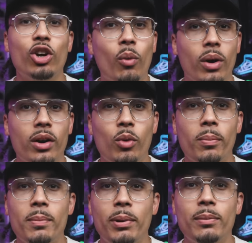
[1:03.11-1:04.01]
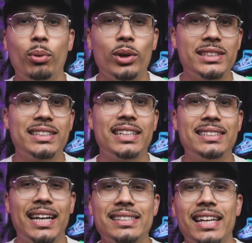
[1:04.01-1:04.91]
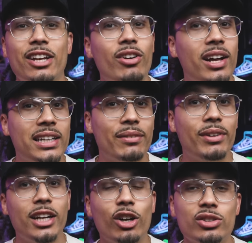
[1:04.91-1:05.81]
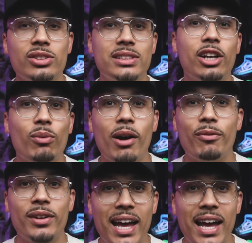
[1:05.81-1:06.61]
And don't worry, we'll be putting POIZON to the test later on in the video, so stick around for